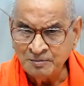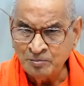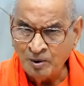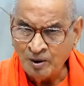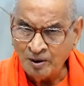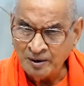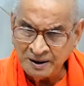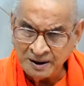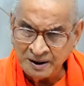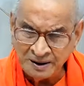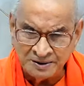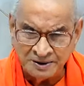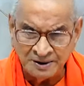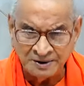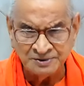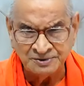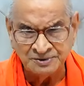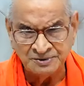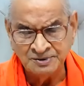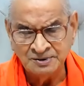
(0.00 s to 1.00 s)

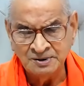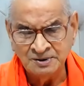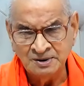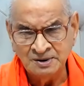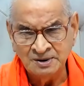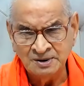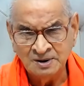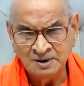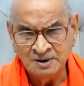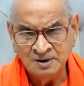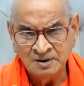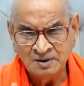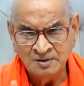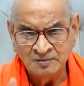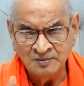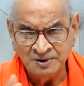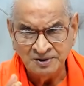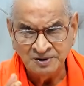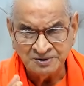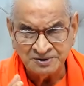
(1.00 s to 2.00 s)
bondages
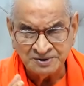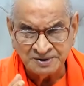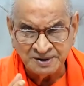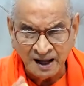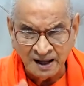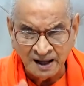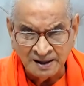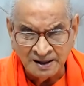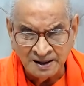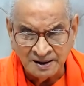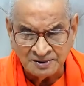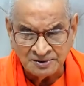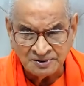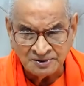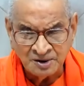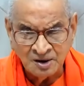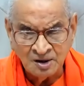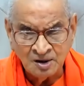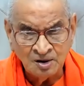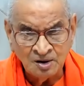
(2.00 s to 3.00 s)
which tie us
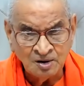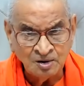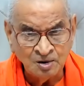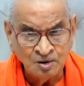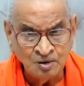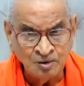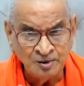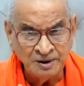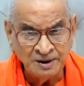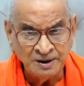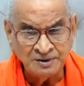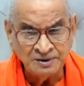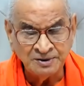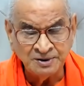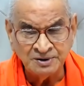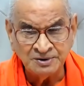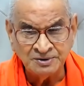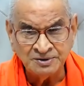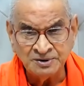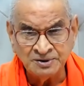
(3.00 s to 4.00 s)
during
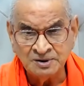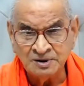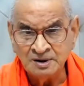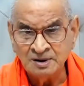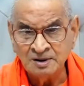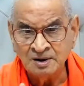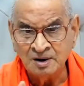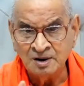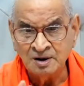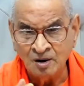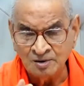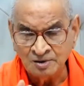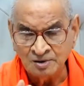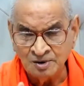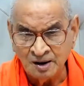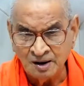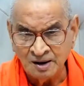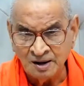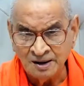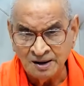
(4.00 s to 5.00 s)
this wrong
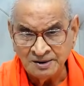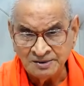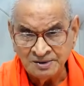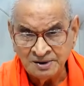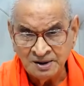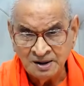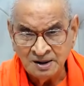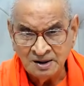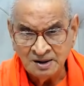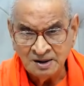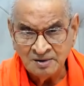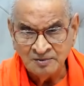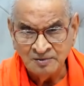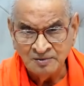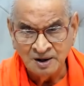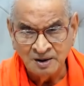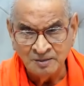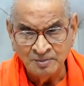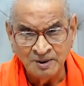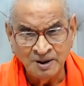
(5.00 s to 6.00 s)
knowledge
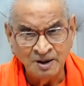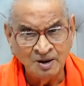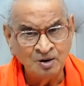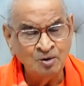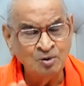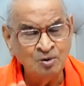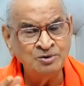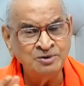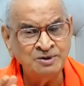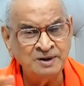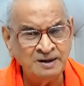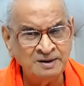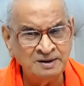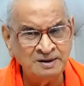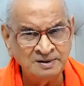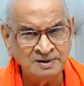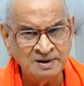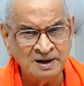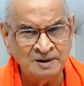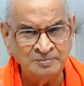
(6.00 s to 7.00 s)
will be
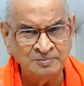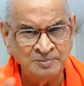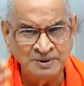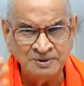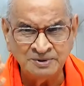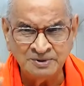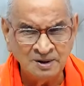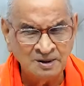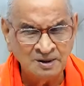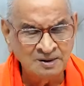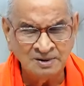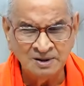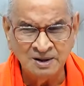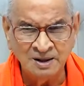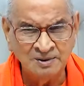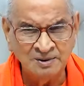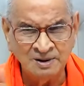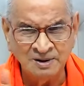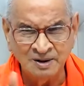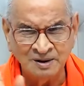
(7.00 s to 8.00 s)
loosened. That means
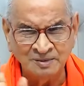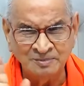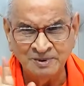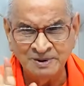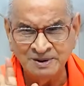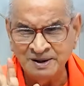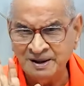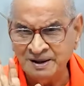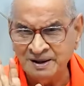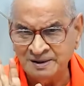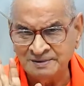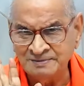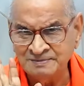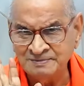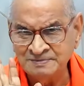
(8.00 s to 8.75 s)
they will not be there.